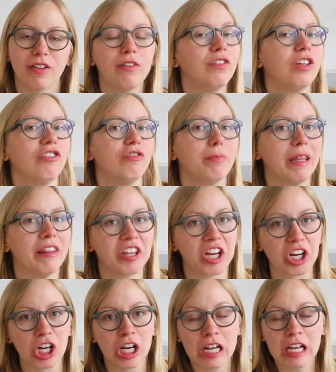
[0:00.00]
If you've been
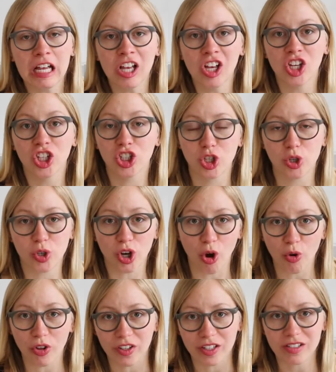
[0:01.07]
there, you
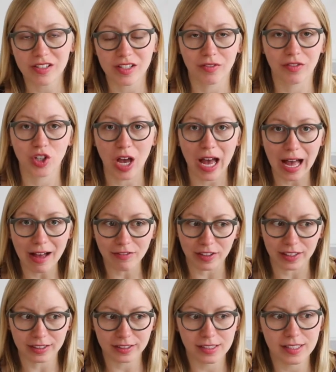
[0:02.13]
know this. If you
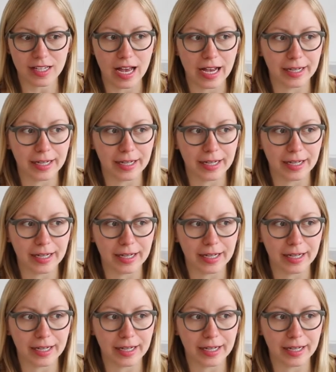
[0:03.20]
haven't,